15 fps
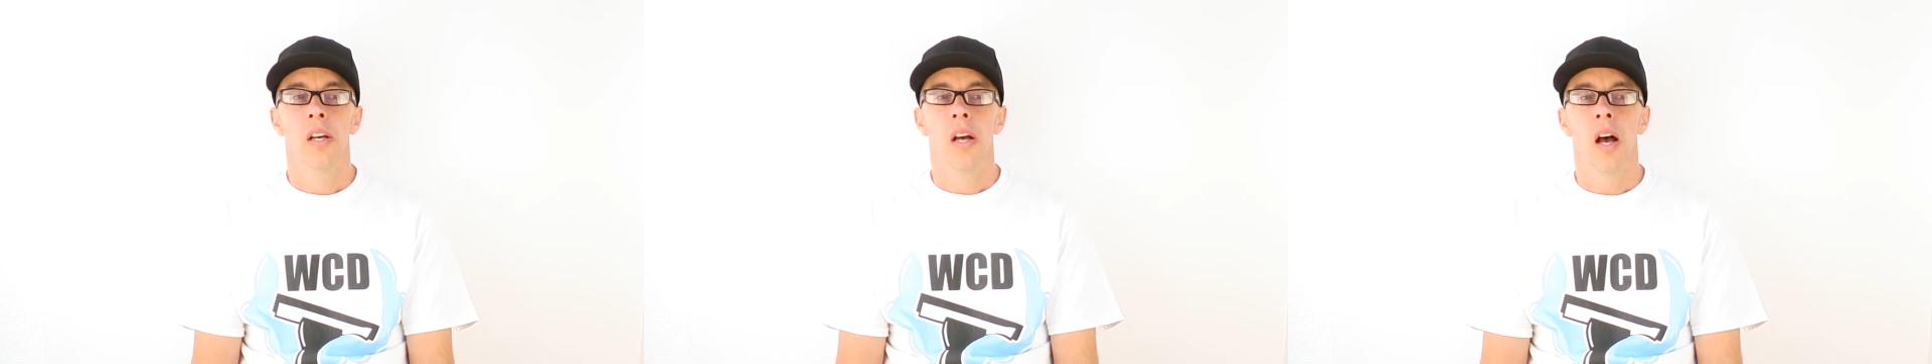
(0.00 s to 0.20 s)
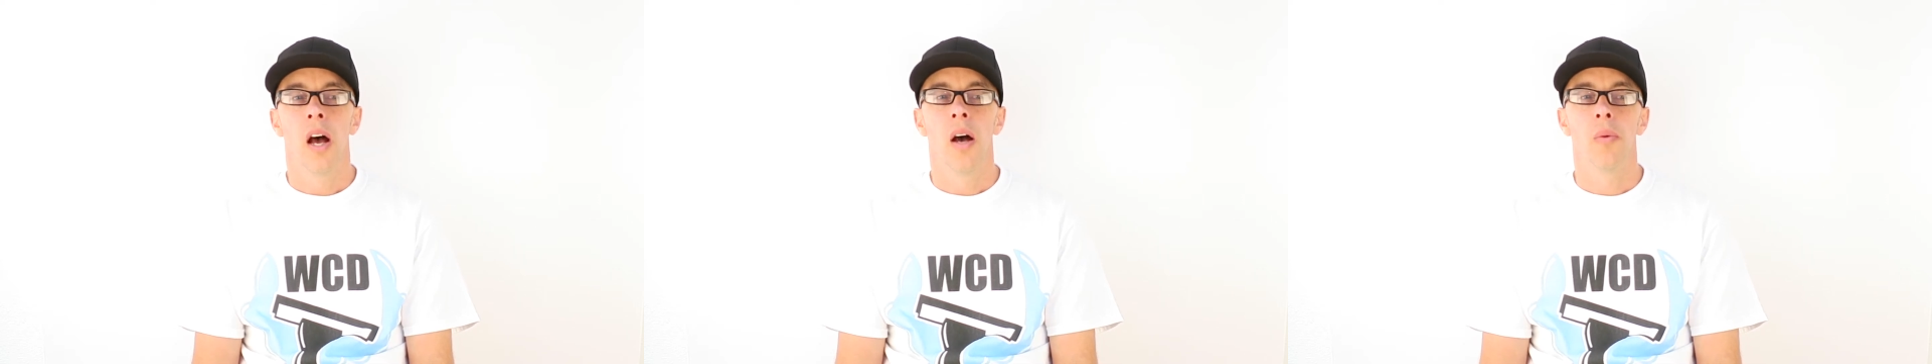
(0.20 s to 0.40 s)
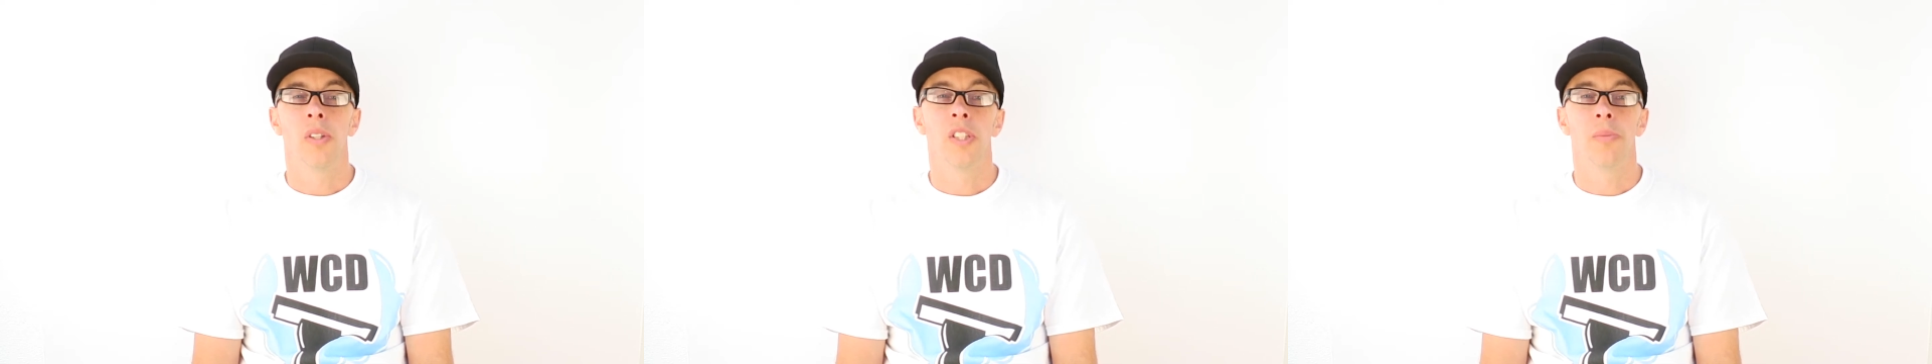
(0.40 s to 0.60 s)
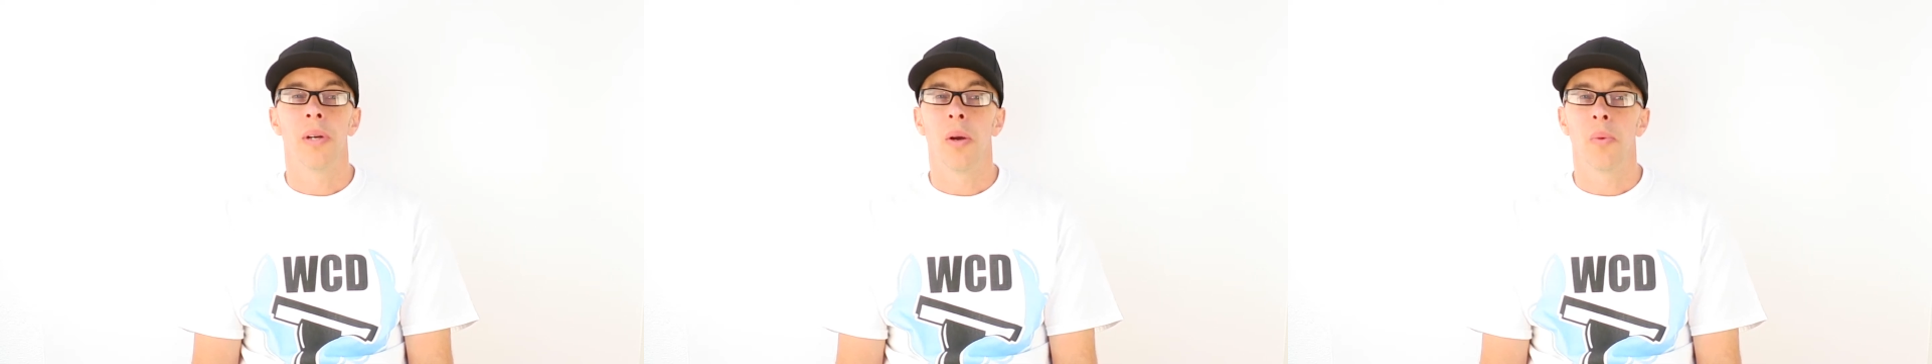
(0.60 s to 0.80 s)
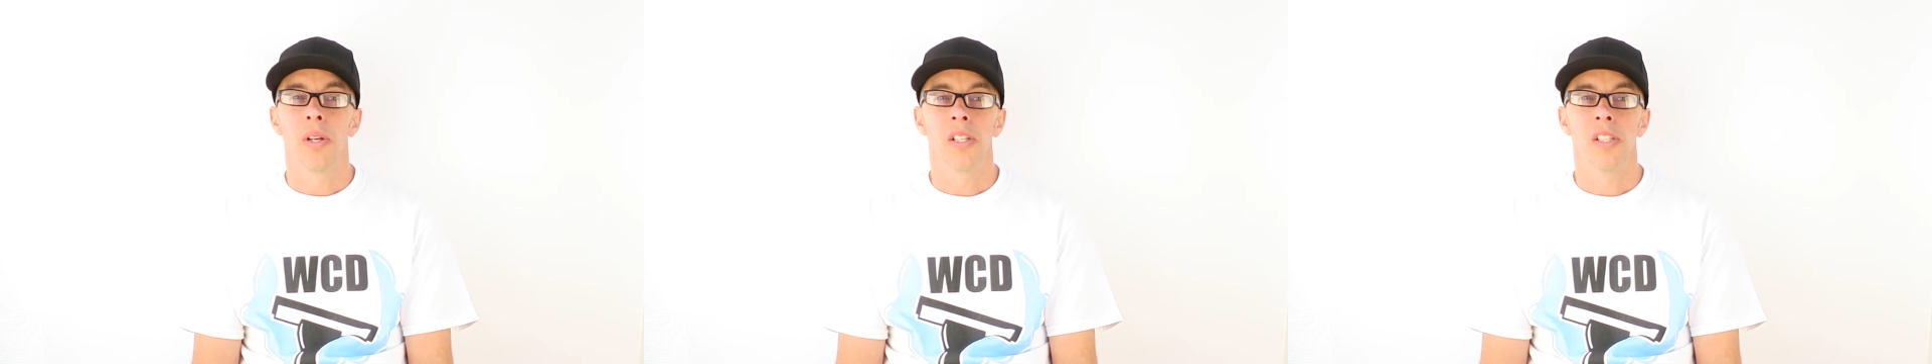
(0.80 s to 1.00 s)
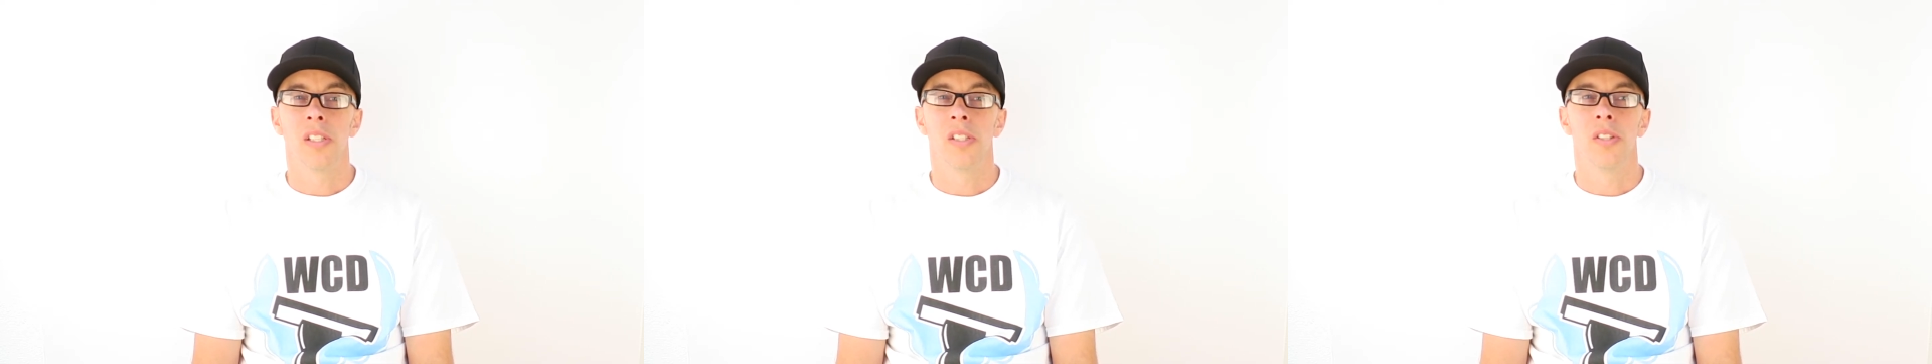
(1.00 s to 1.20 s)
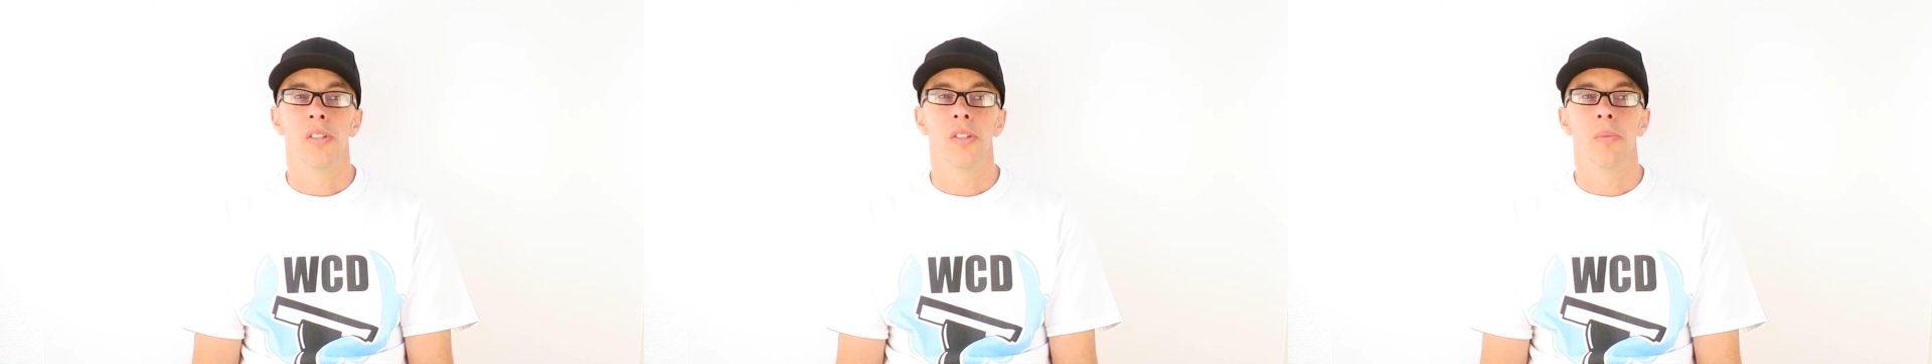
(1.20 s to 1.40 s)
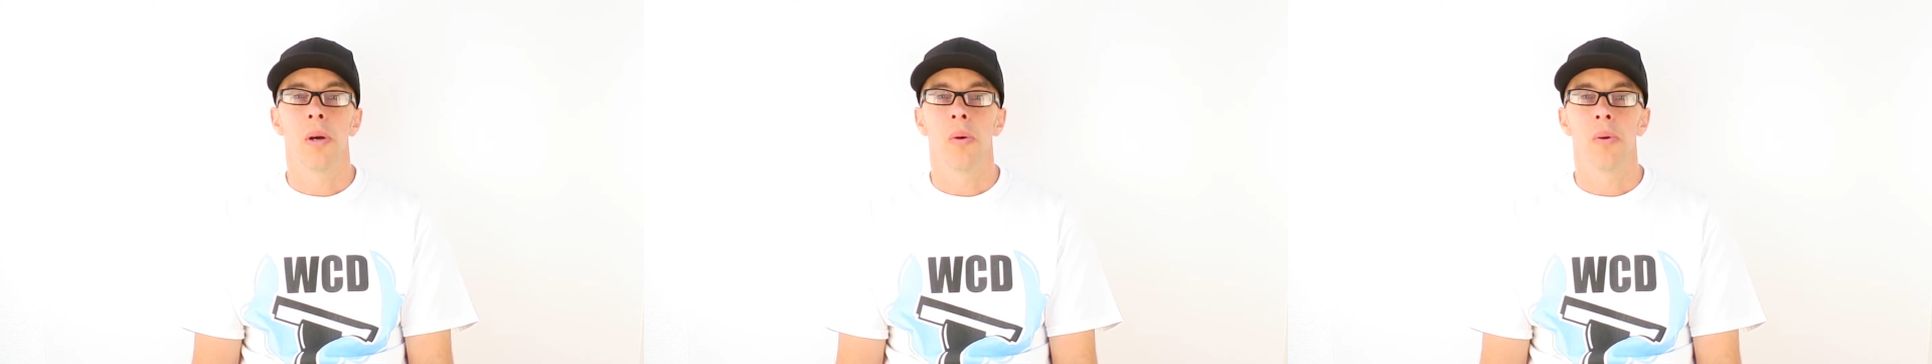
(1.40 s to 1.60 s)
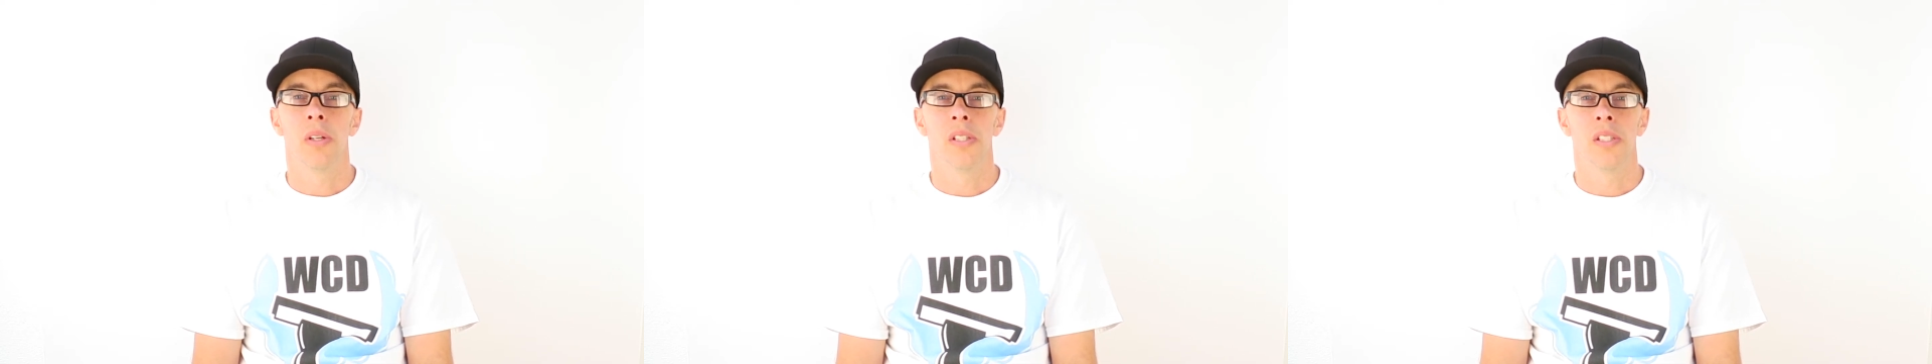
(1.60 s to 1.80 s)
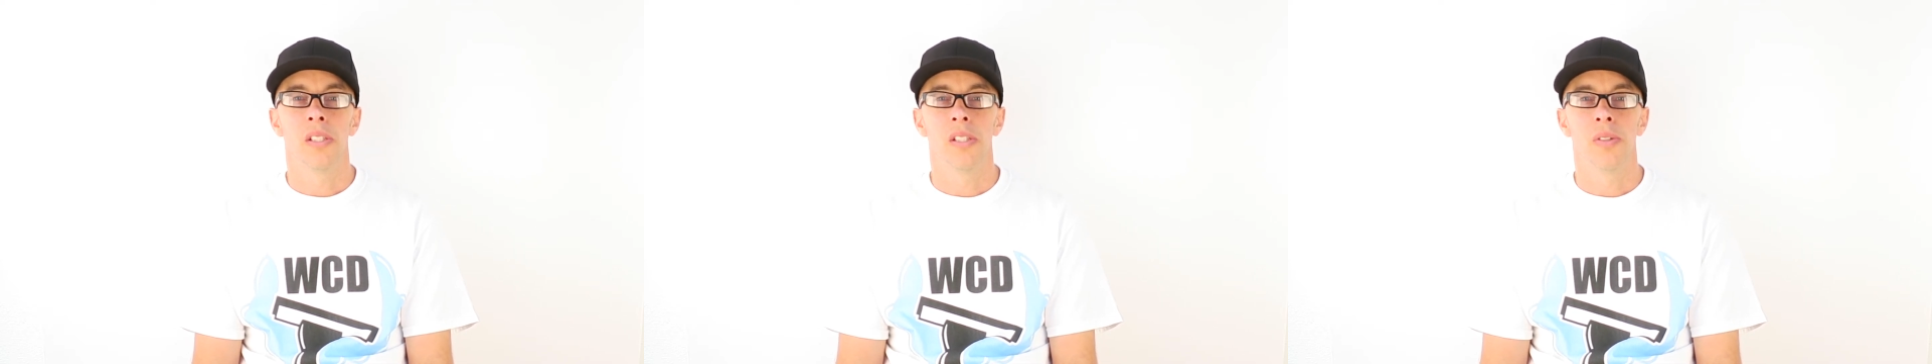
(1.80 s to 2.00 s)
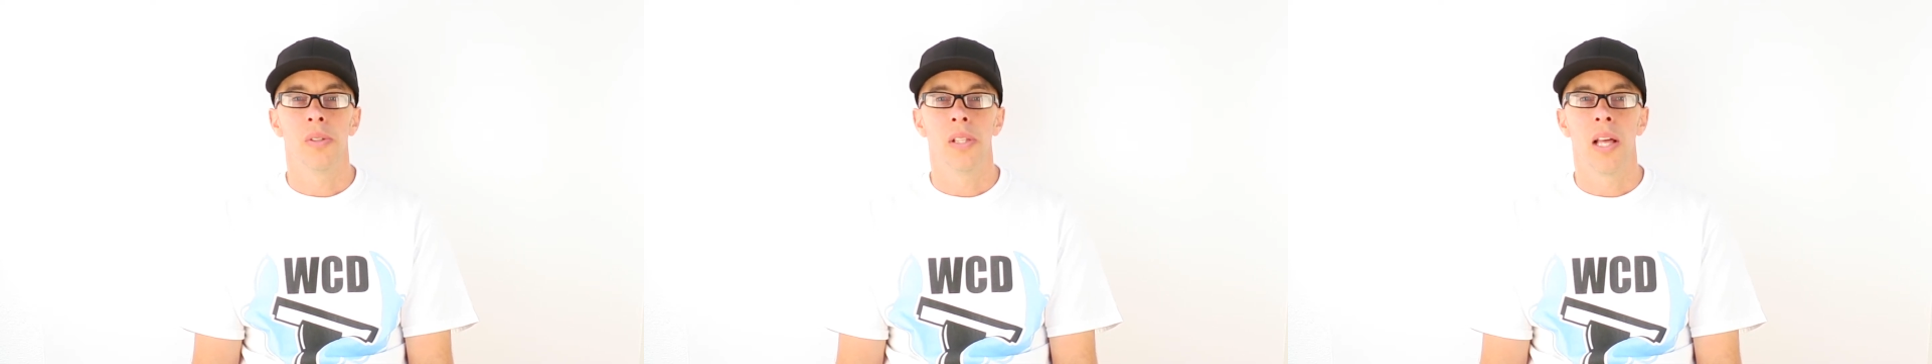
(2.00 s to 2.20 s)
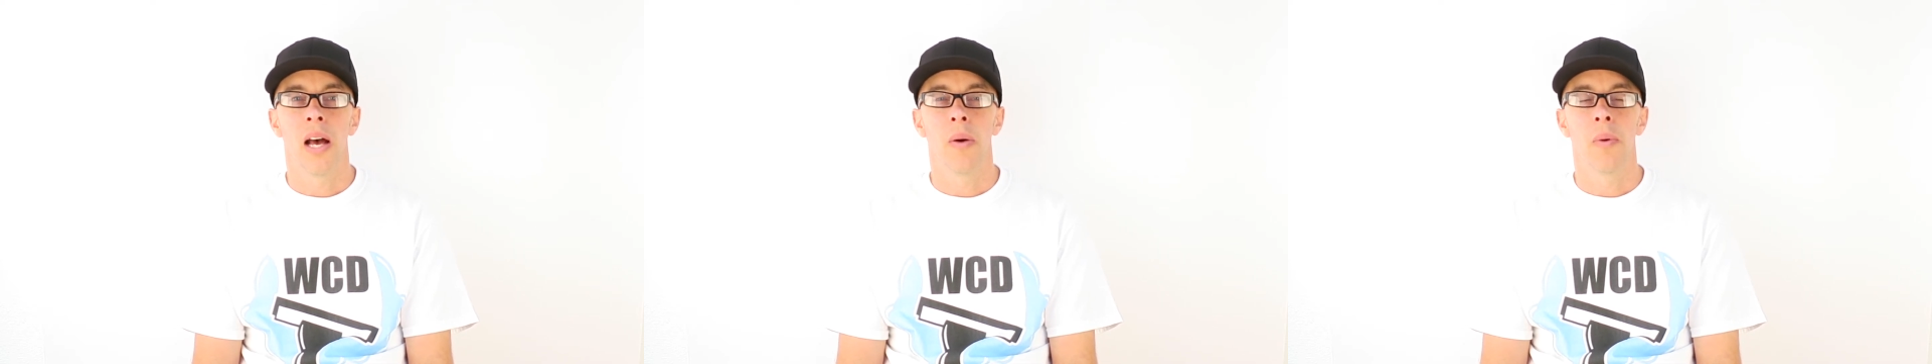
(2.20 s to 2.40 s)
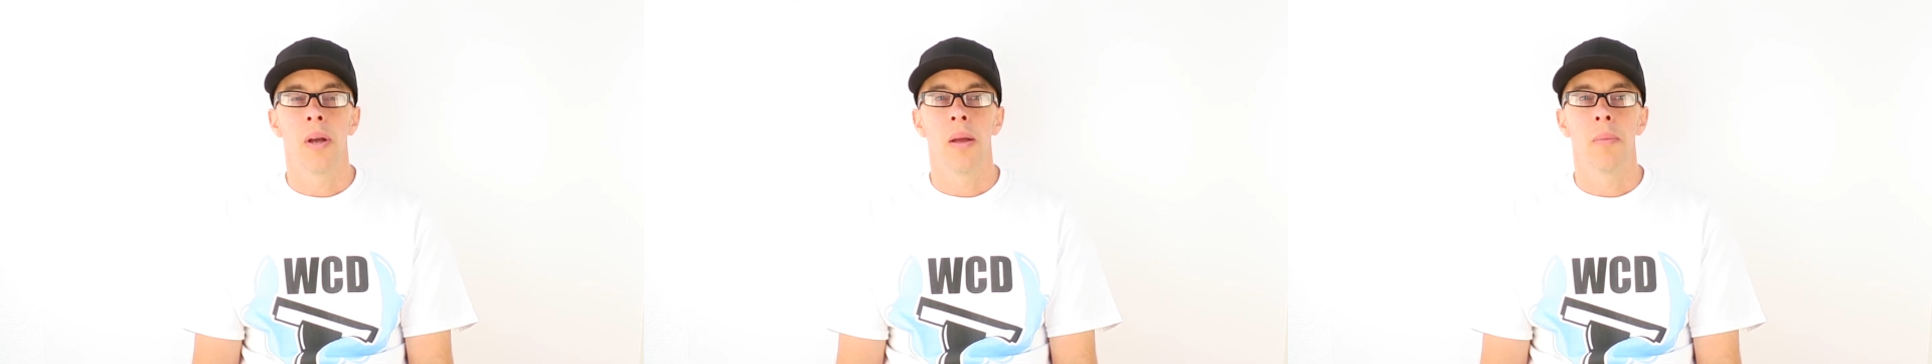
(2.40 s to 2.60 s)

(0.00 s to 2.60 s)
Uh, which you might want to just do. You might want to just do it that way.